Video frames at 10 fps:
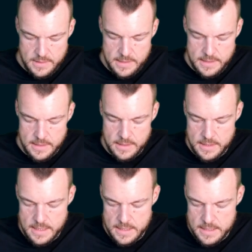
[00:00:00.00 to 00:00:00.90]
uh,
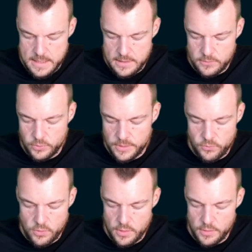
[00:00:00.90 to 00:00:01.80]
and then we
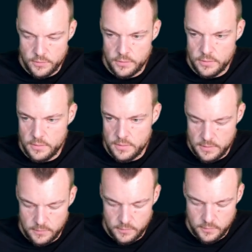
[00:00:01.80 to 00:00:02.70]
want
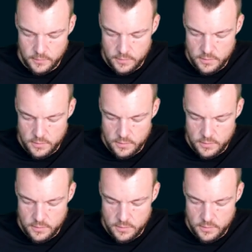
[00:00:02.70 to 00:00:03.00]
this